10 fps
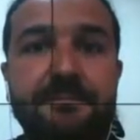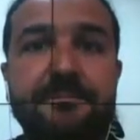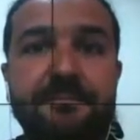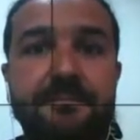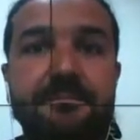
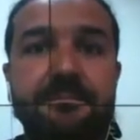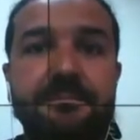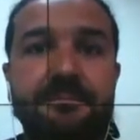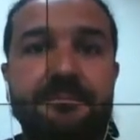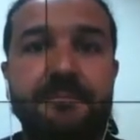Okay, yeah.
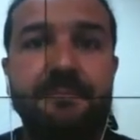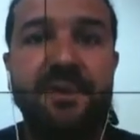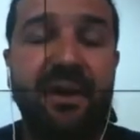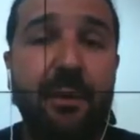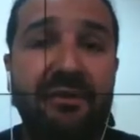So you can
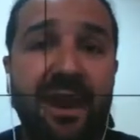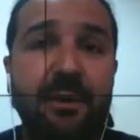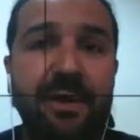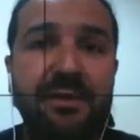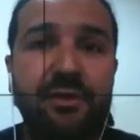get into much
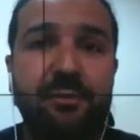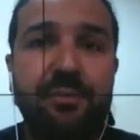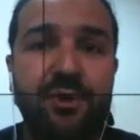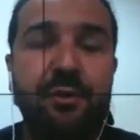shallower water,